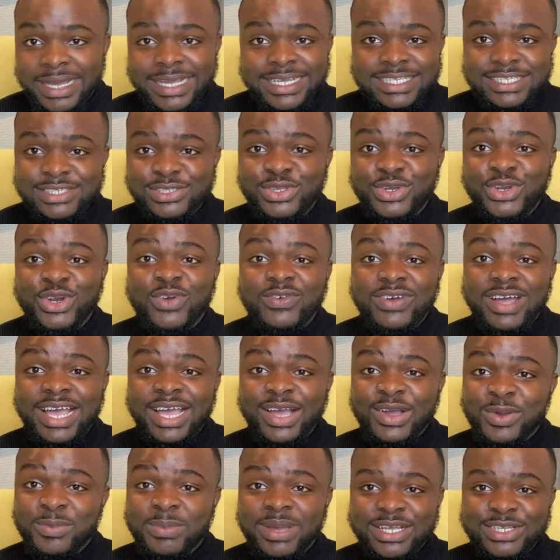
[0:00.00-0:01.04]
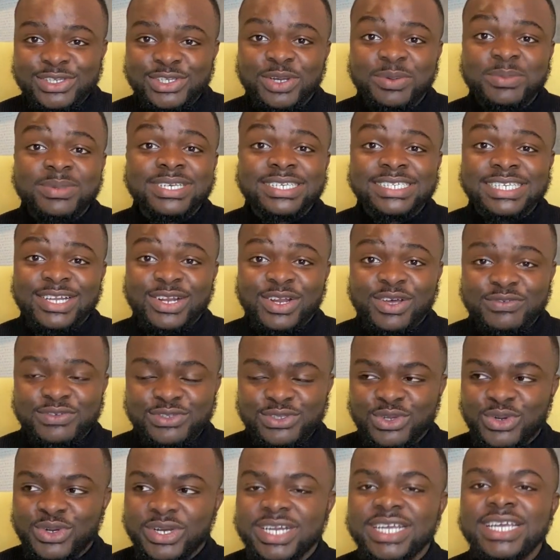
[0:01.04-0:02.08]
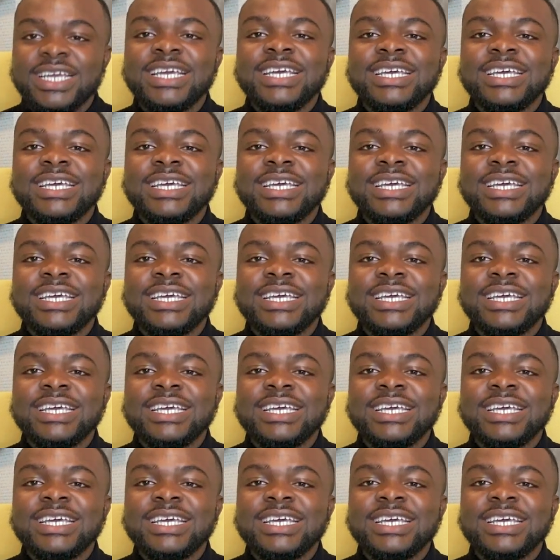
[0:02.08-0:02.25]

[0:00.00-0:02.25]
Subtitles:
the story of how I got my job is a love story.